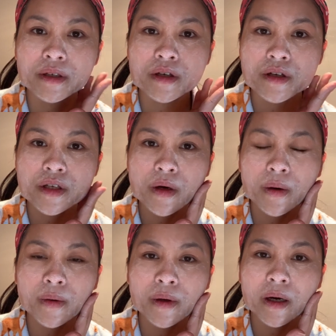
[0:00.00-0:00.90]

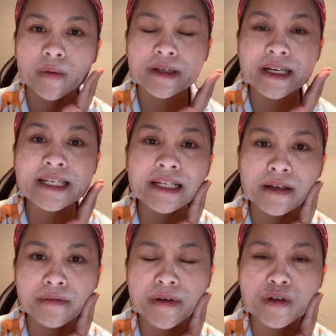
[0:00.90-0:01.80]
So I will just
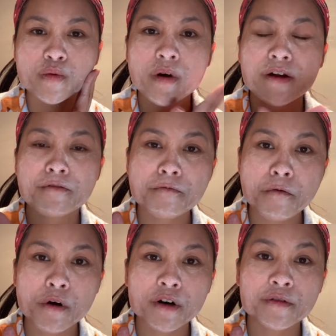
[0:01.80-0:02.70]
leave this one
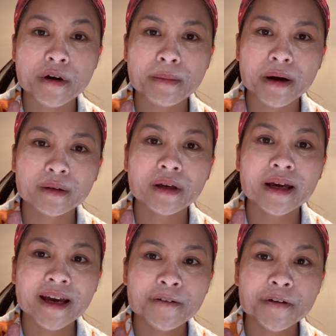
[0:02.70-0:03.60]
for about
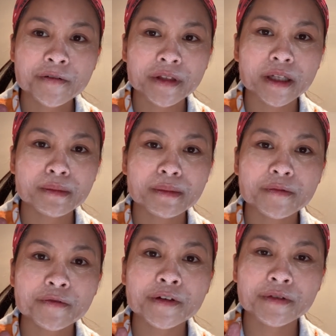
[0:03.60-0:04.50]
15
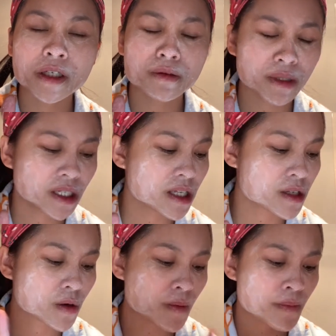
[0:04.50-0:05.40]
minutes.
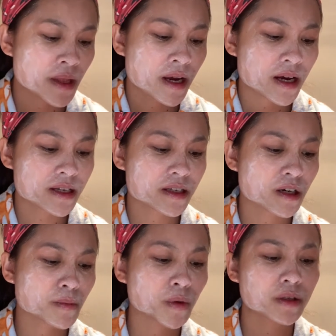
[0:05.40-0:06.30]
So I
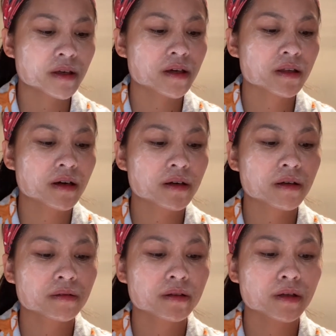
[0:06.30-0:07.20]
start putting it
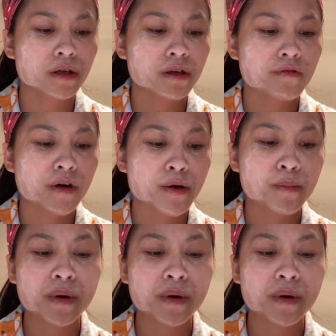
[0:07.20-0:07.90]
around 7:35.